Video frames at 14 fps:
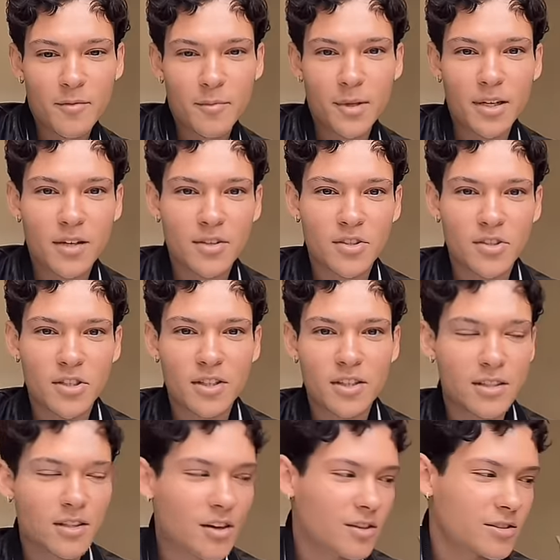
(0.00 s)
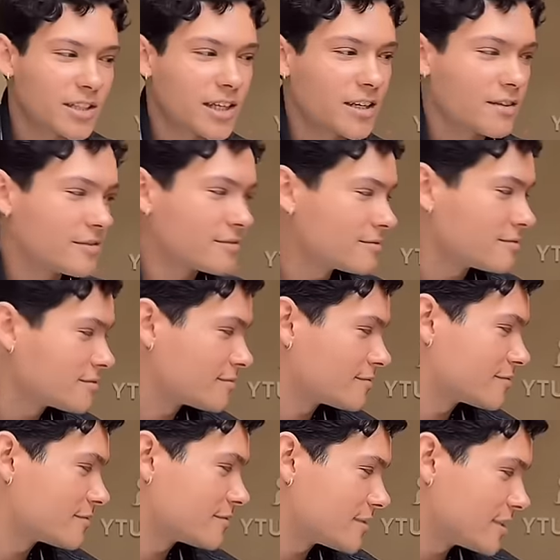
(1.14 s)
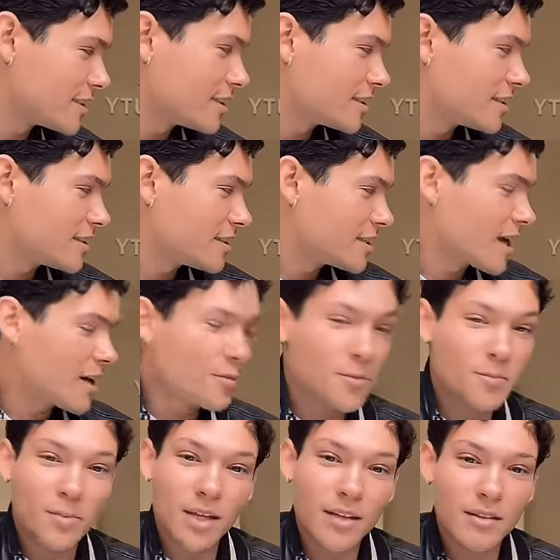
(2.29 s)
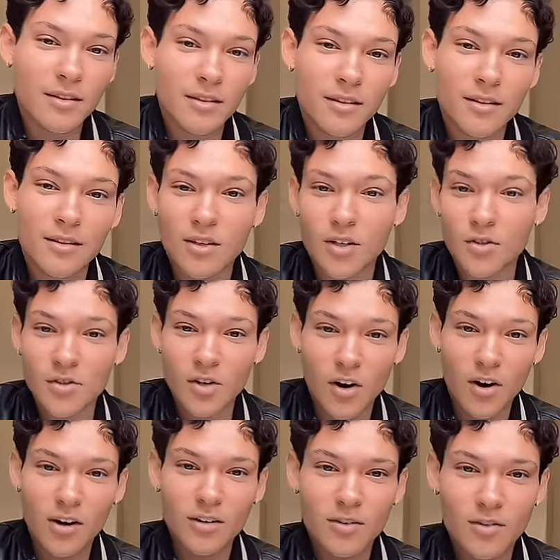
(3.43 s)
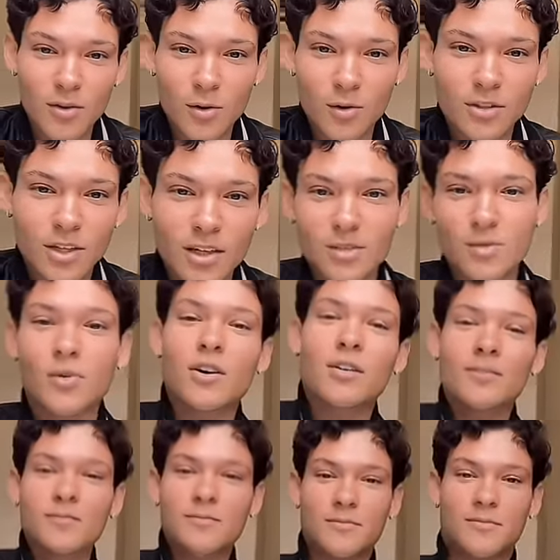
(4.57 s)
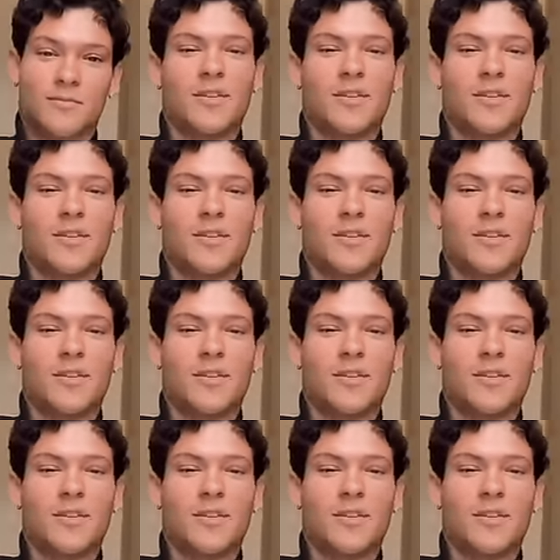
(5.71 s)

I've been here chilling all day. I've been playing guitar the whole day as well.